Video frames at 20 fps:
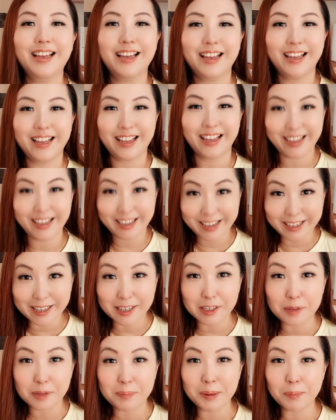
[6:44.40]
In
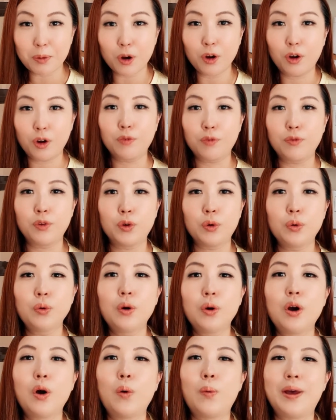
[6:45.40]
economic point of view,
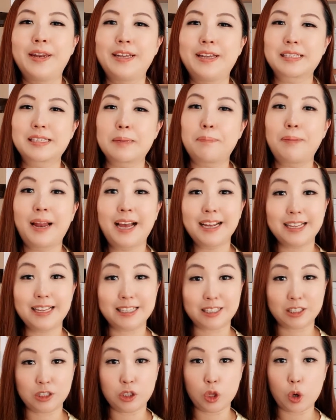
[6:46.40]
when the supply
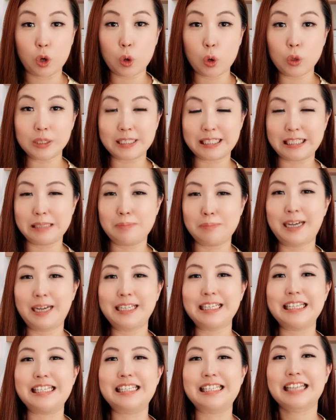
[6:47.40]
is low, the
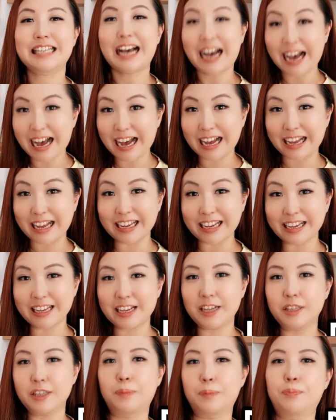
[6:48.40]
demand is high,
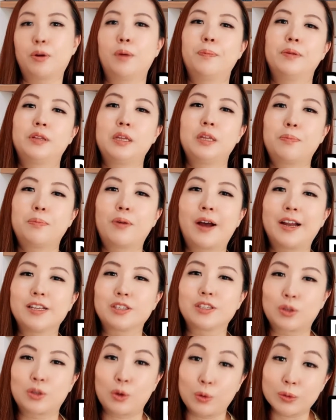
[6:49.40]
the property price
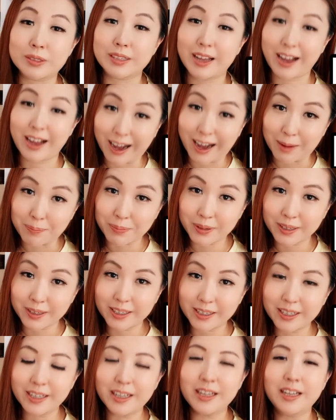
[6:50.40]
goes up.
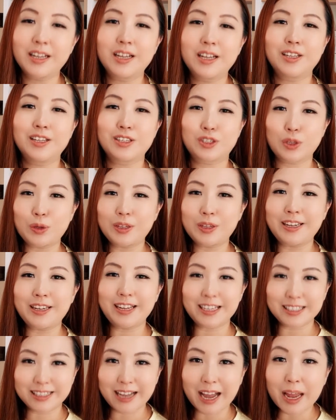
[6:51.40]
So the
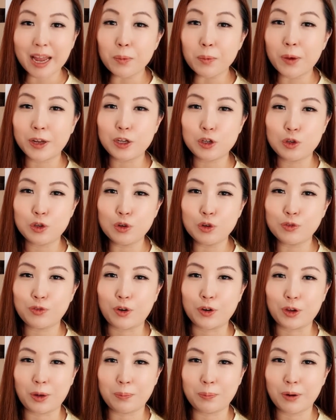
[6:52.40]
next time when you look for
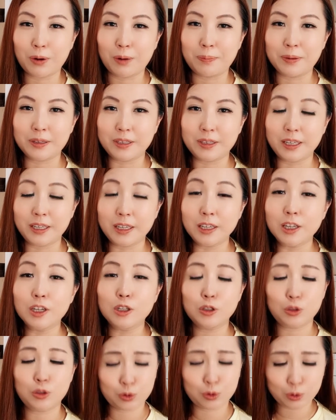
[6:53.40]
your property,
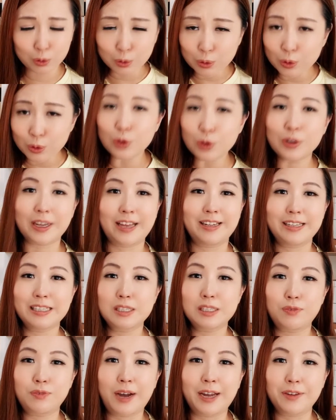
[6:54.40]
do look at these
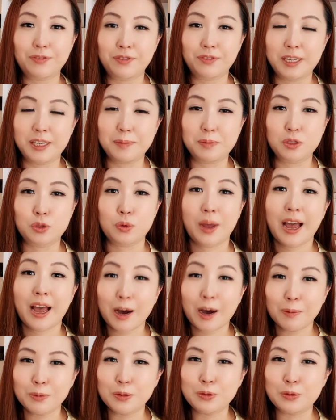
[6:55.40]
5 tips to
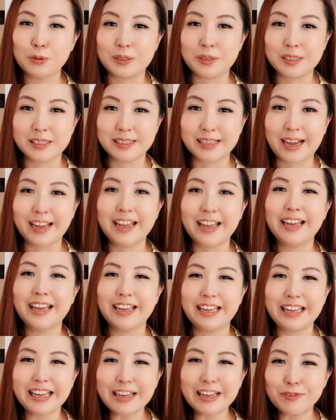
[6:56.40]
help you to decide
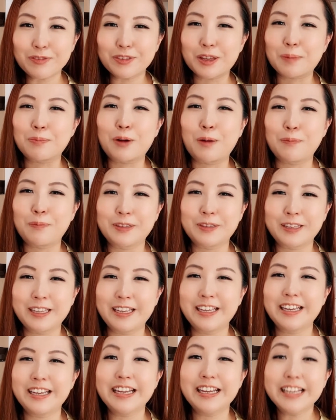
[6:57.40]
if the property
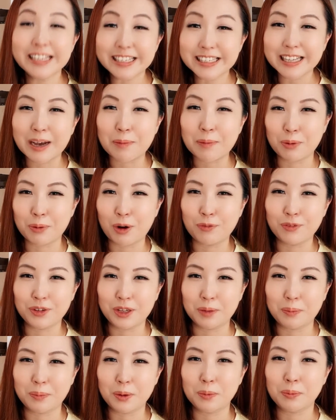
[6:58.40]
is a
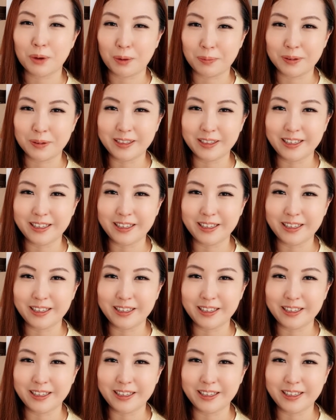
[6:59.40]
profitable property.